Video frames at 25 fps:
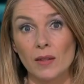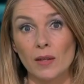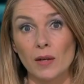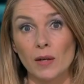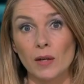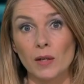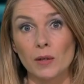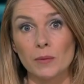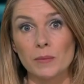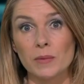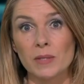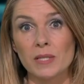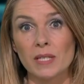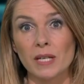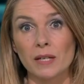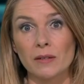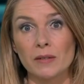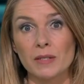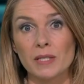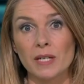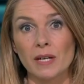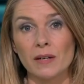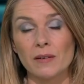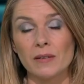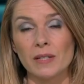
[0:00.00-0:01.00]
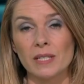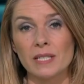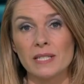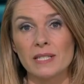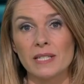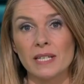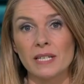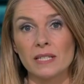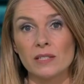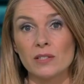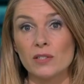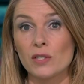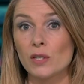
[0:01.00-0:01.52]
The Home Secretary
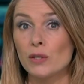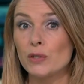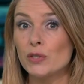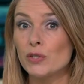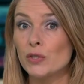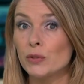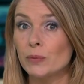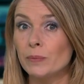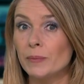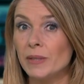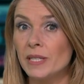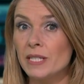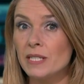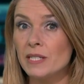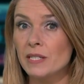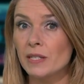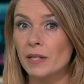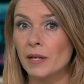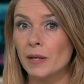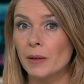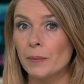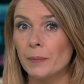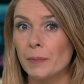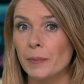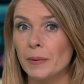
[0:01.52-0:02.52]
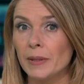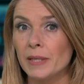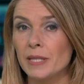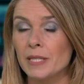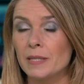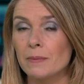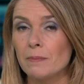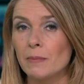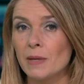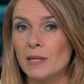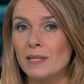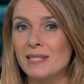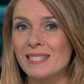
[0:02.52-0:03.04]
says social media
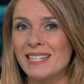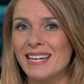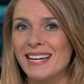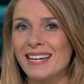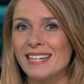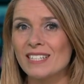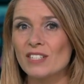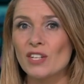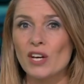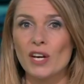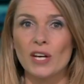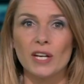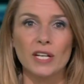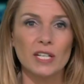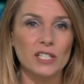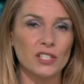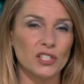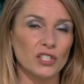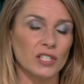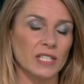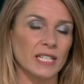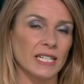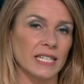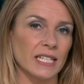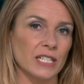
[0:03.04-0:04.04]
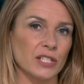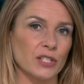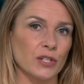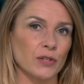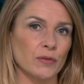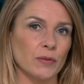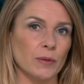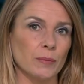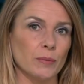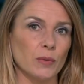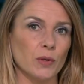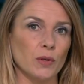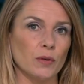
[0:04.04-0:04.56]
companies must act urgently
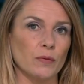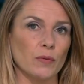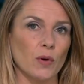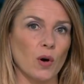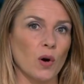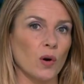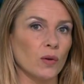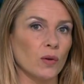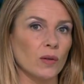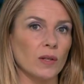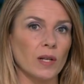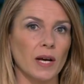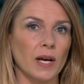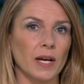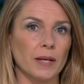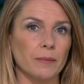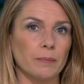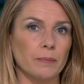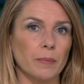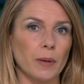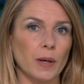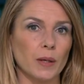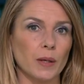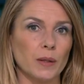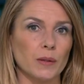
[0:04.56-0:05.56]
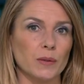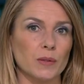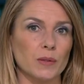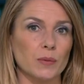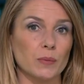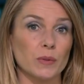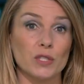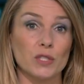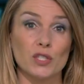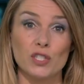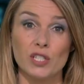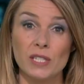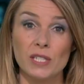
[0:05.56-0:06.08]
to remove online
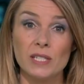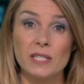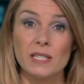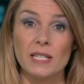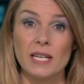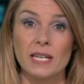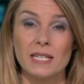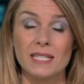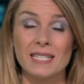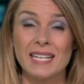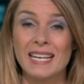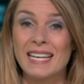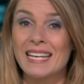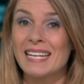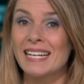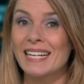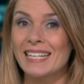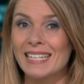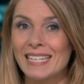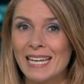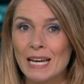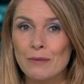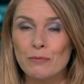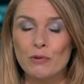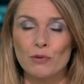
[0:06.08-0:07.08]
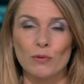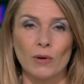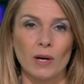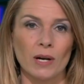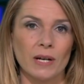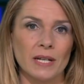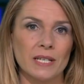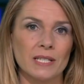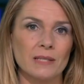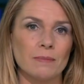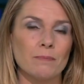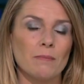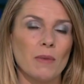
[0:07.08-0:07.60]
posts which she says
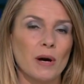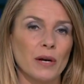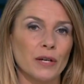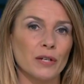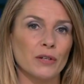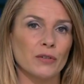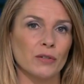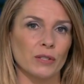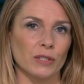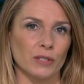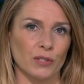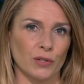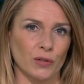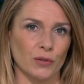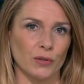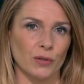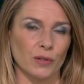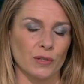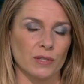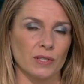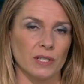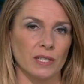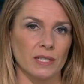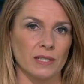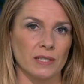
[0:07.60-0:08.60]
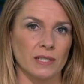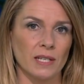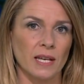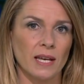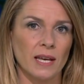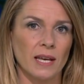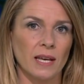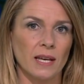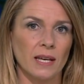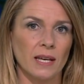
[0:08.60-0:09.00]
glamorise migrant crossings.